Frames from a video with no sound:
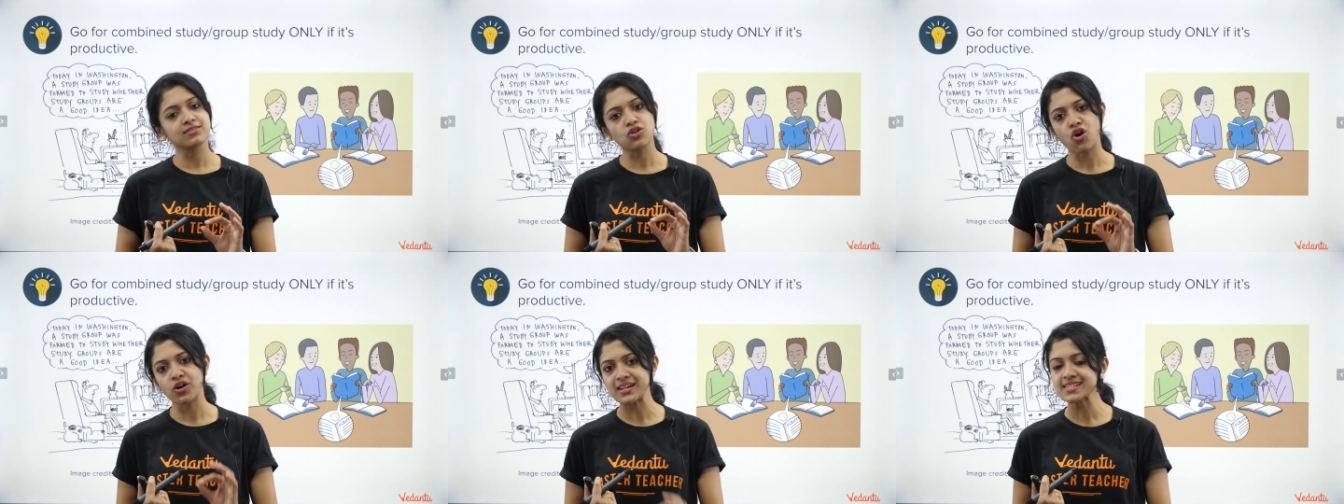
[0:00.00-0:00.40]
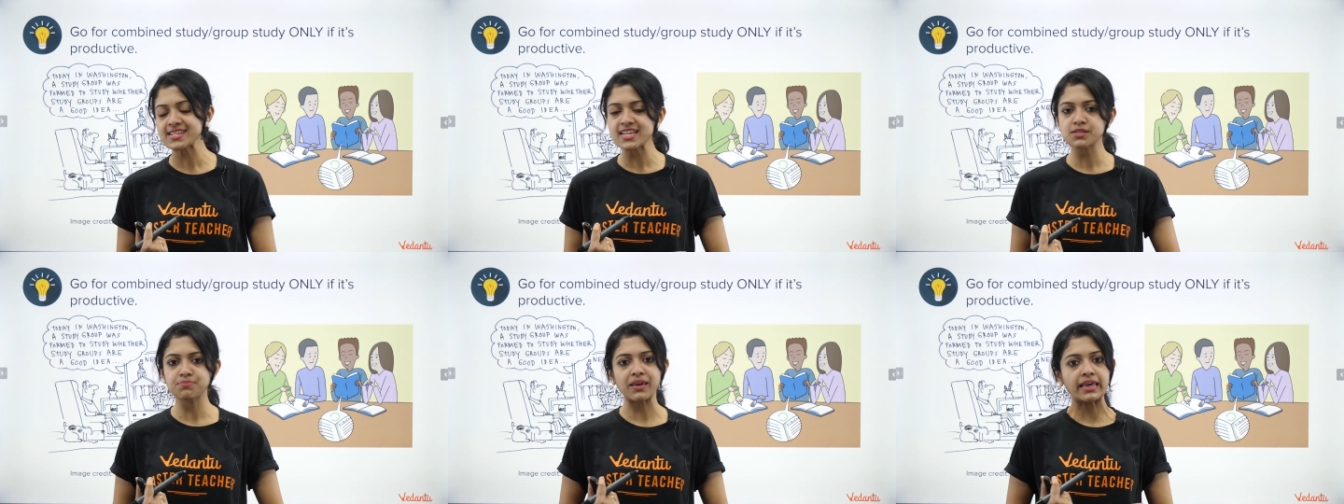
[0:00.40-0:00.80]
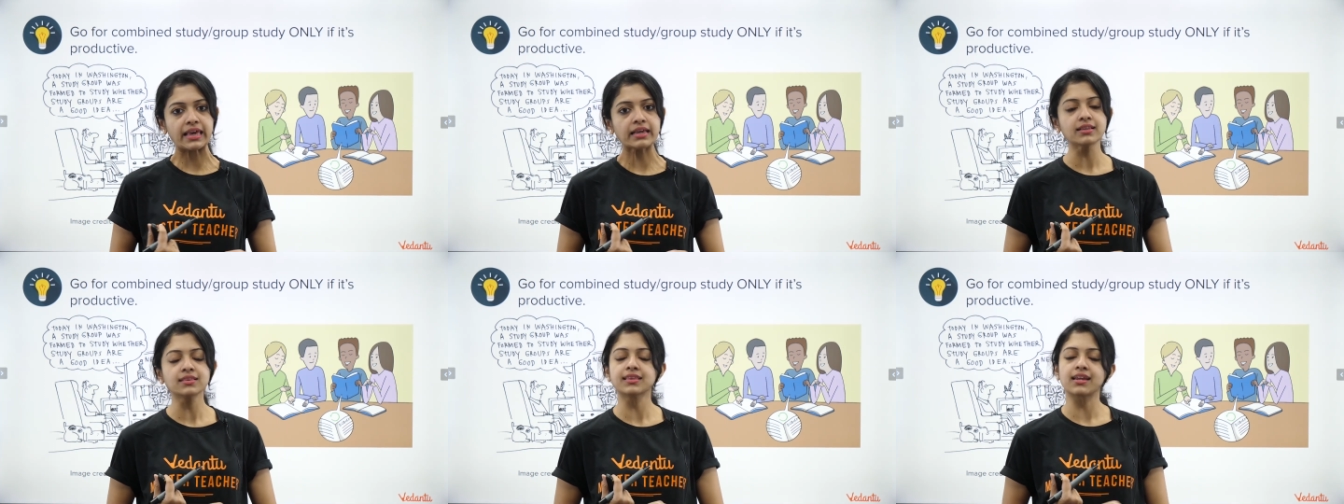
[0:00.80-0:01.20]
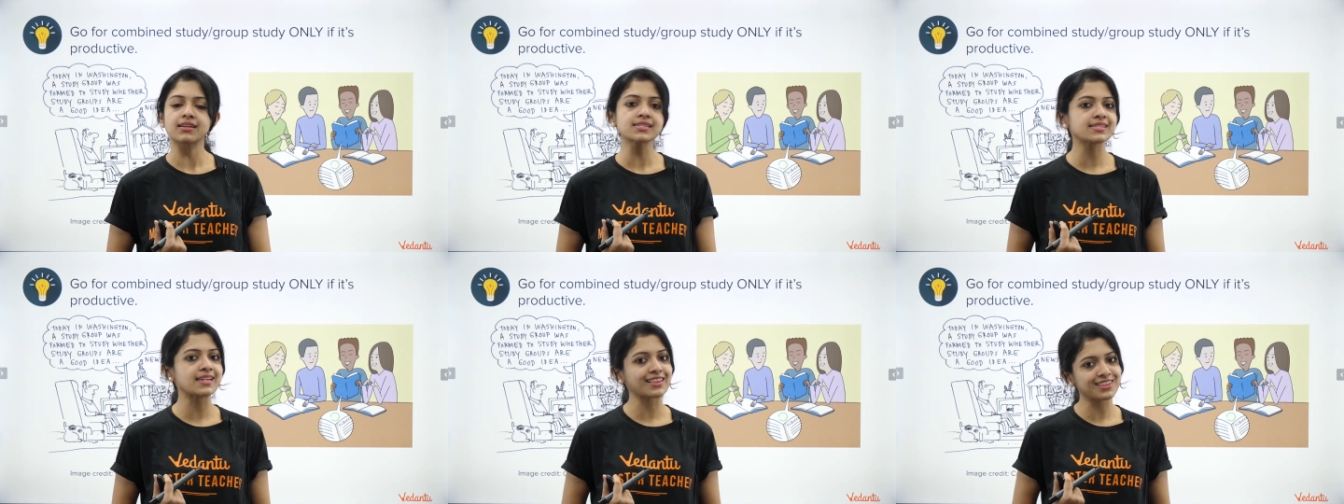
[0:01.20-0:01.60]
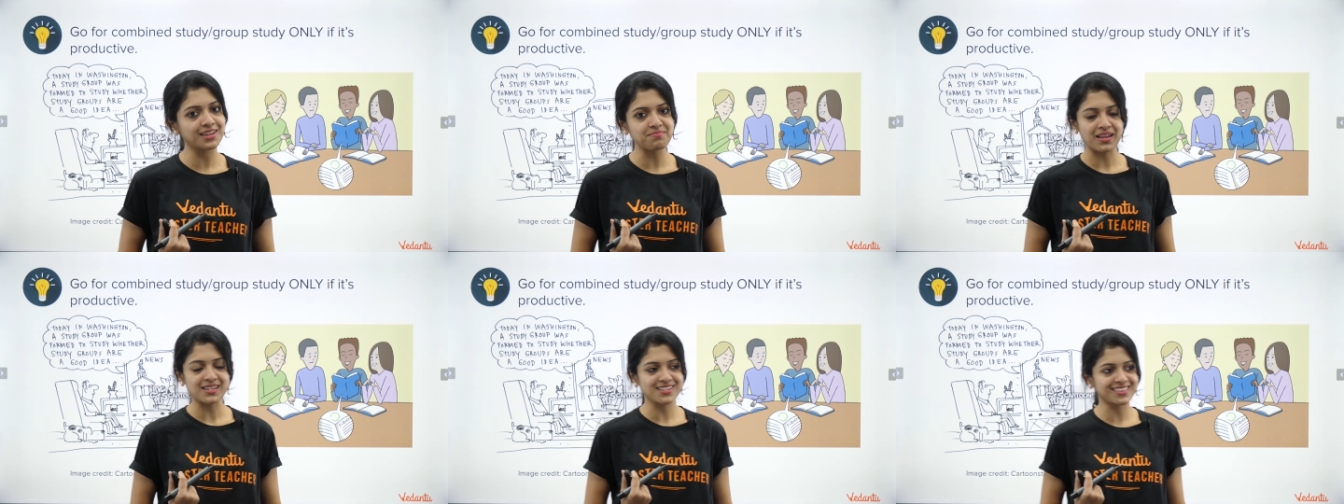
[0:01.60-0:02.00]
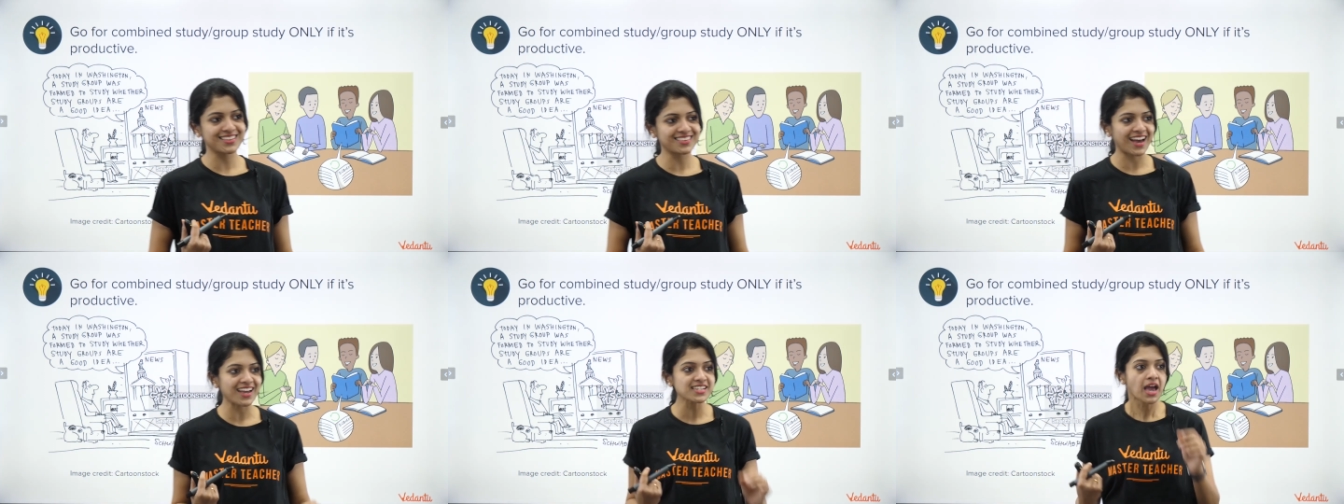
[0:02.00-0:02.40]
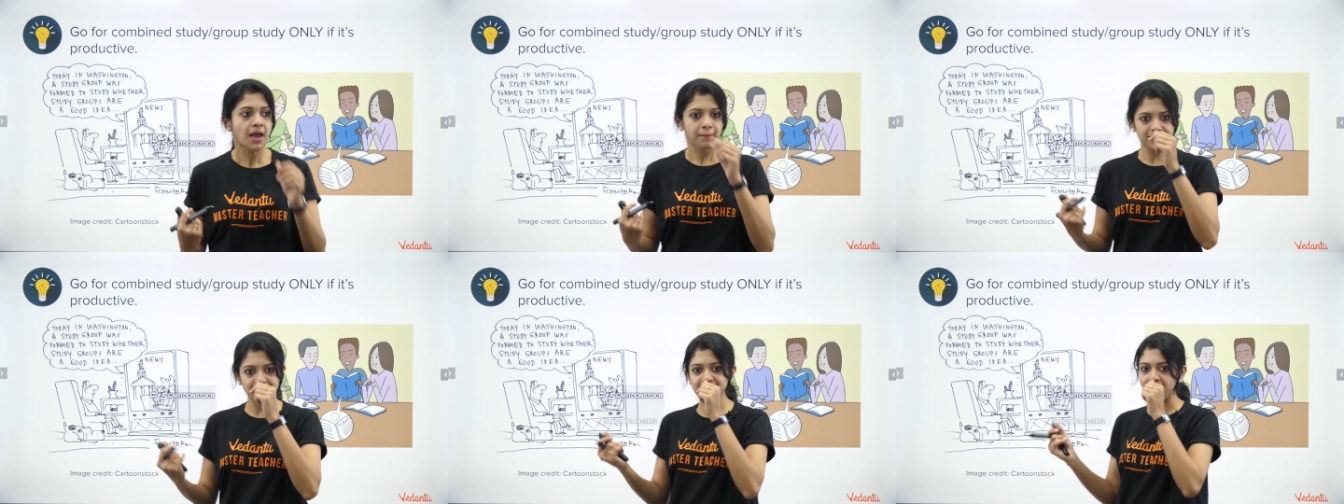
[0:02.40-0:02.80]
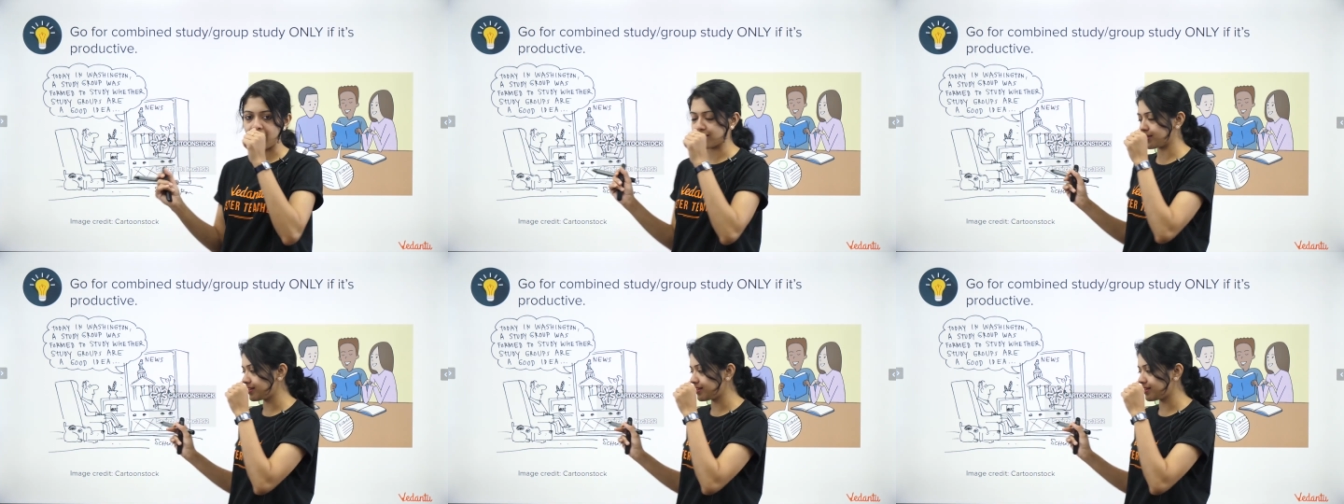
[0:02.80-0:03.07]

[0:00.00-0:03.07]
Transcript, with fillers: honestly speaking, there is nothing better than that. But then yeah,